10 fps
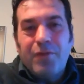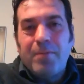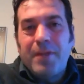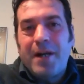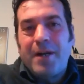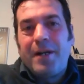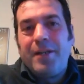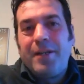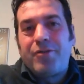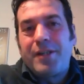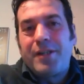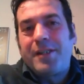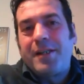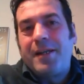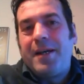their
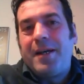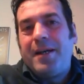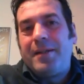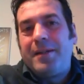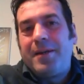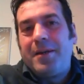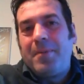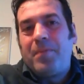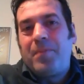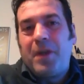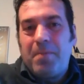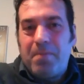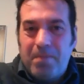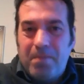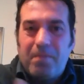interest and
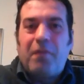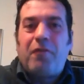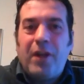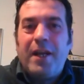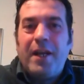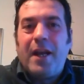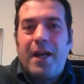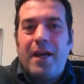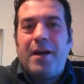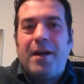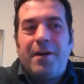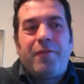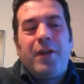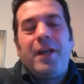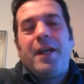filling
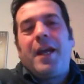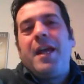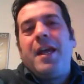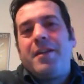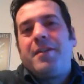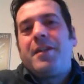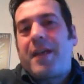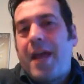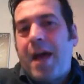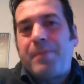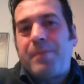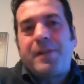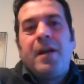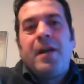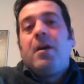in the
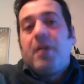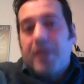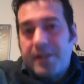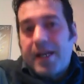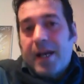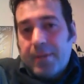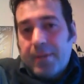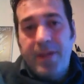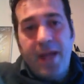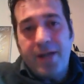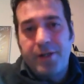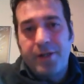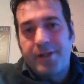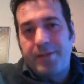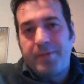gaps exactly with
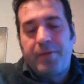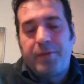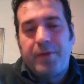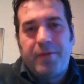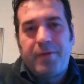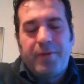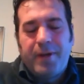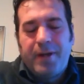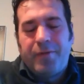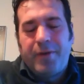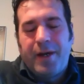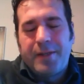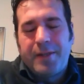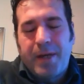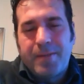nationalism, if I
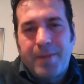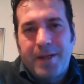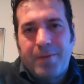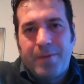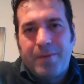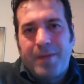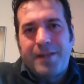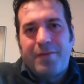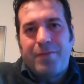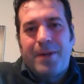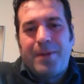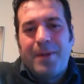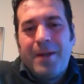express myself well.